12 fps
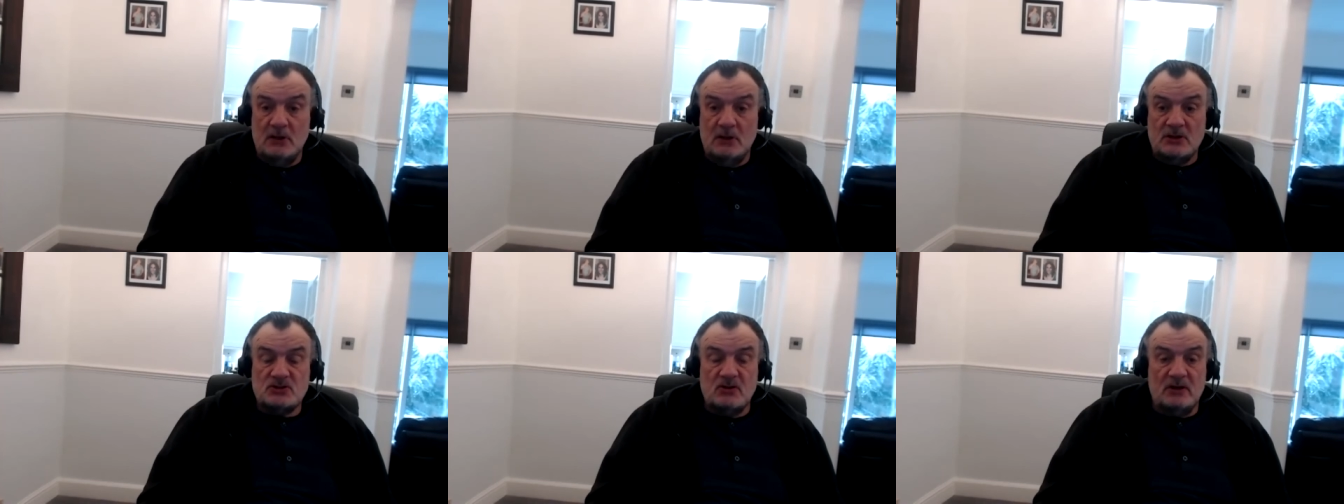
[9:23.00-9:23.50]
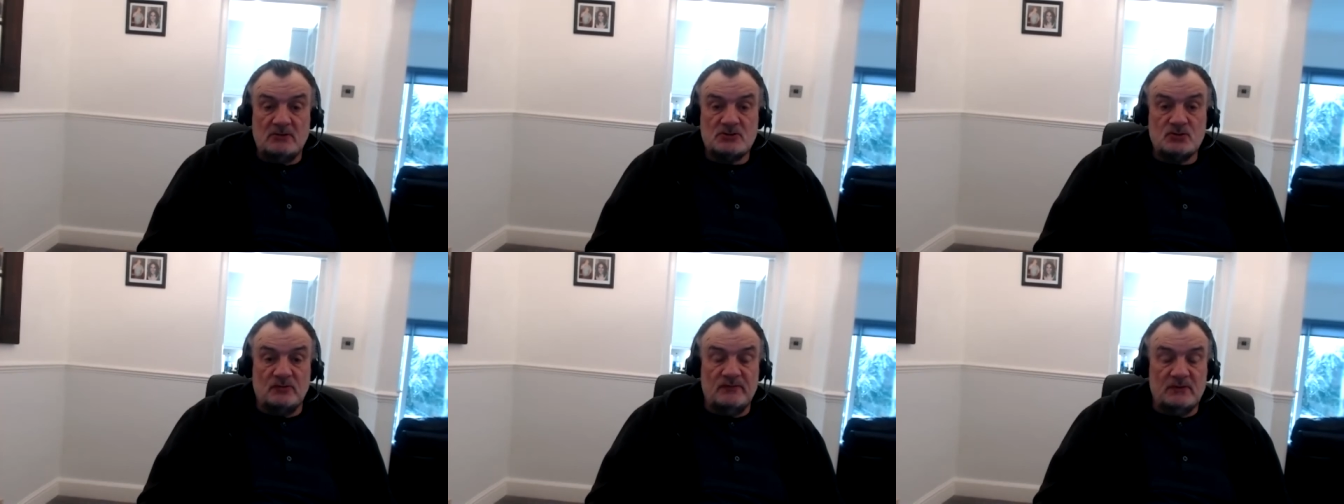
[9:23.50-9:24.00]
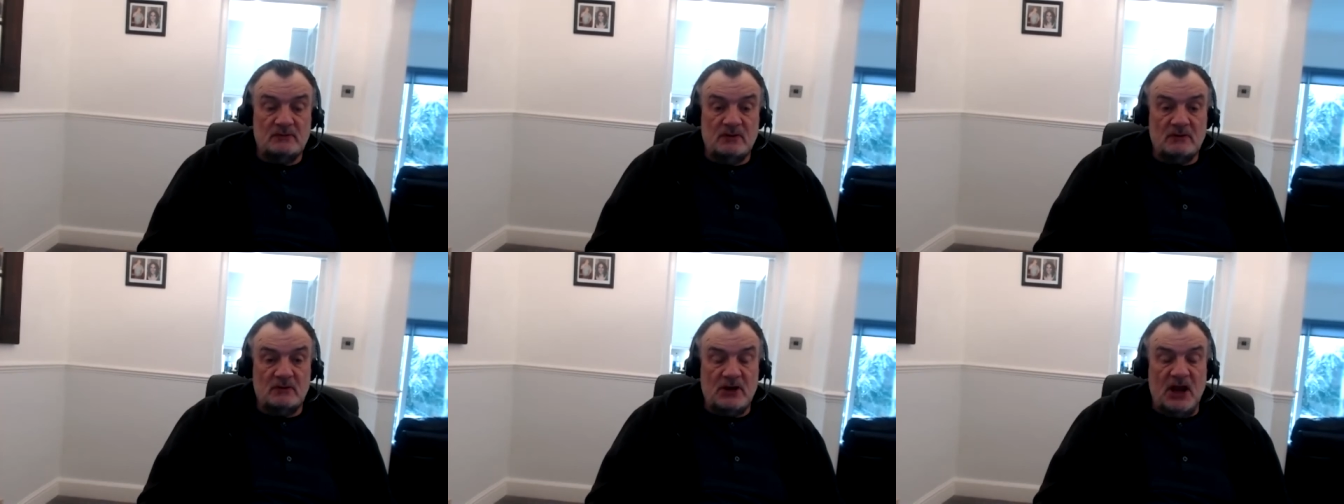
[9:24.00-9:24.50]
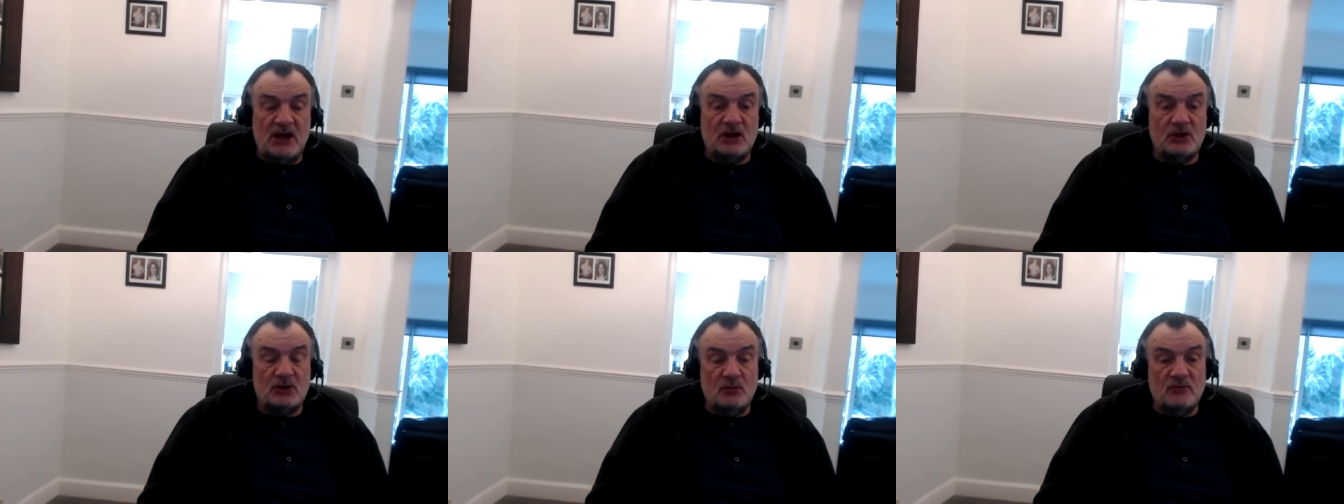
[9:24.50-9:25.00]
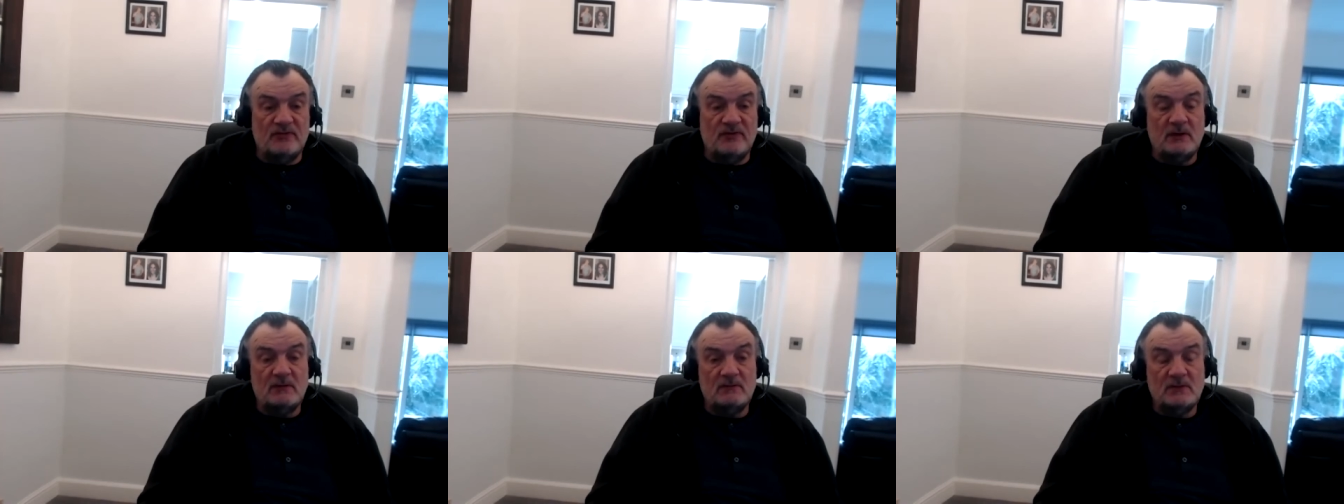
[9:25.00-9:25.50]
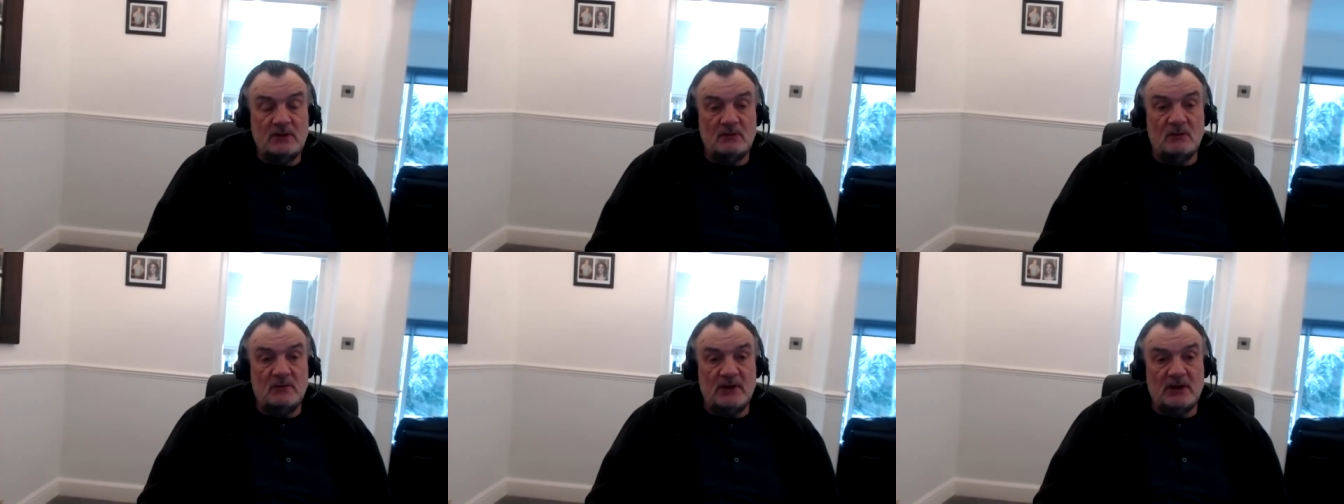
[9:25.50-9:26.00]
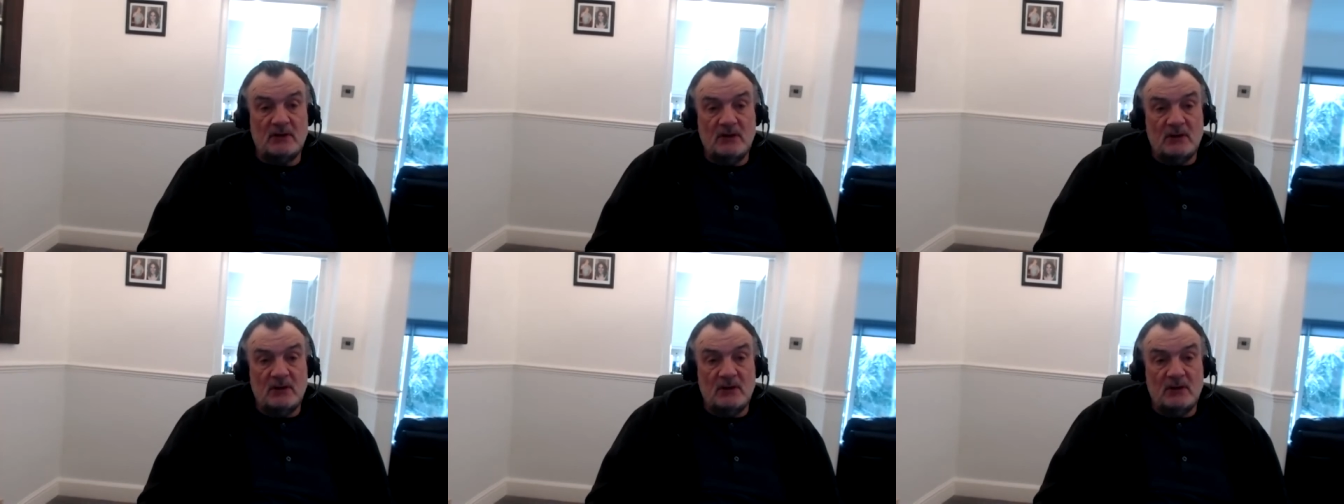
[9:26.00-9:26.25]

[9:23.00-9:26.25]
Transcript: it's like sort of a, a King Canute thing. You know what I mean?